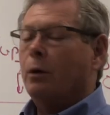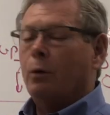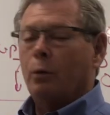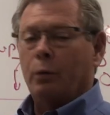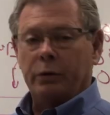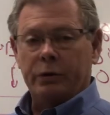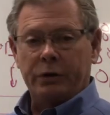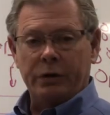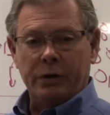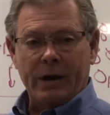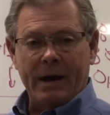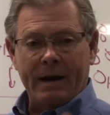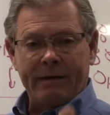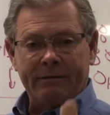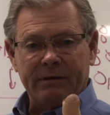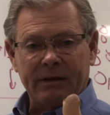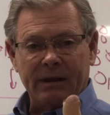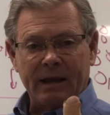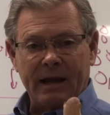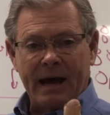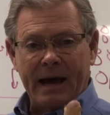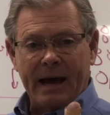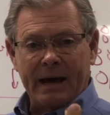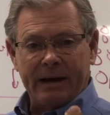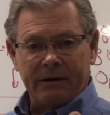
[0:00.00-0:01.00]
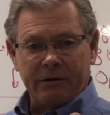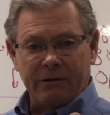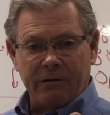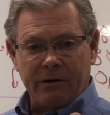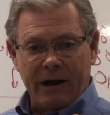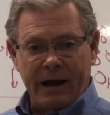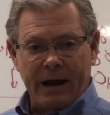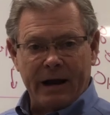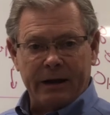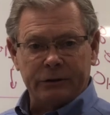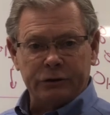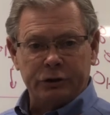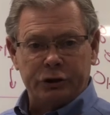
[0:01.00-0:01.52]
When you have a
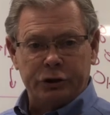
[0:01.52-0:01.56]
line-to-ground